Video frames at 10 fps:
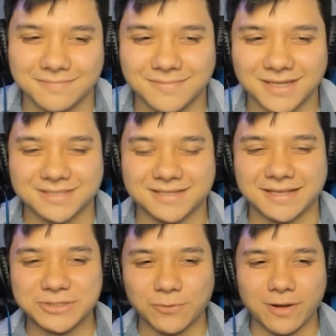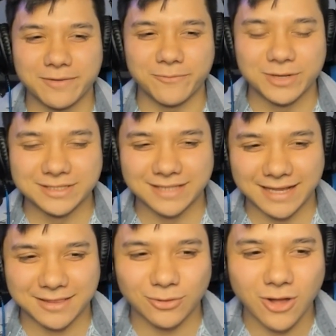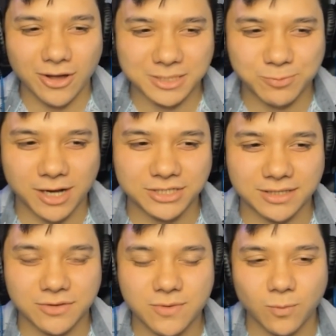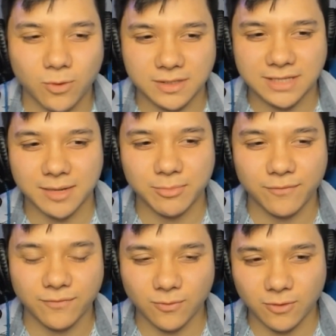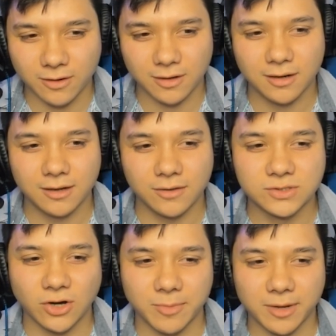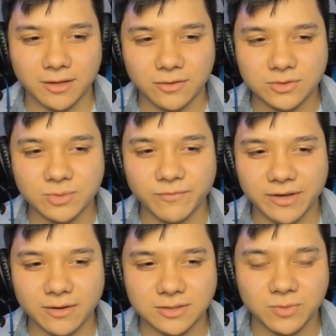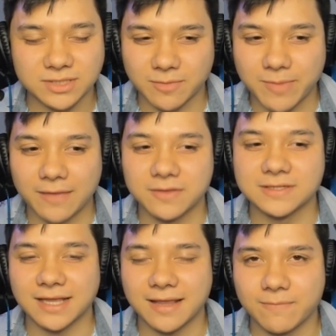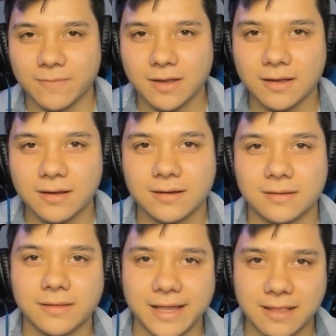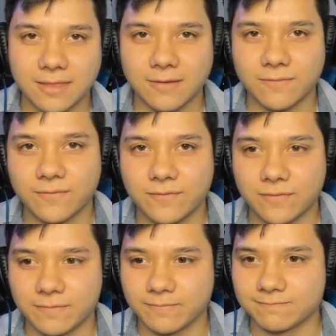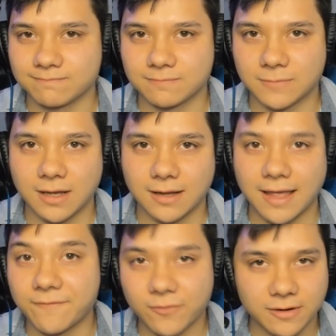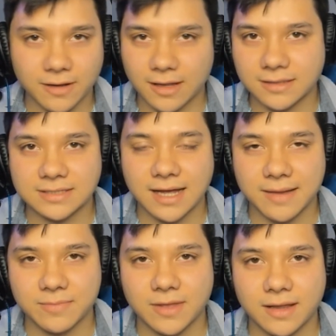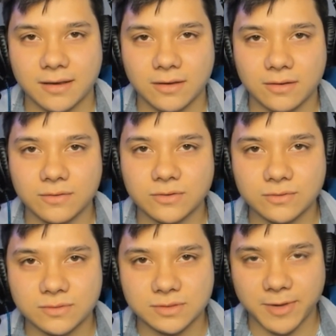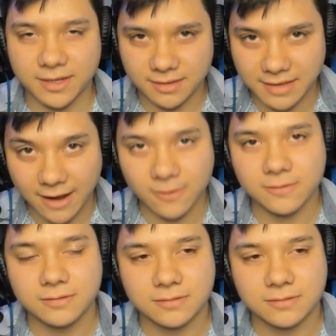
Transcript: Nice. And so what was the longest project that you had worked on before you started making YouTube videos? Was it about the same length of effort and time that you do spend now?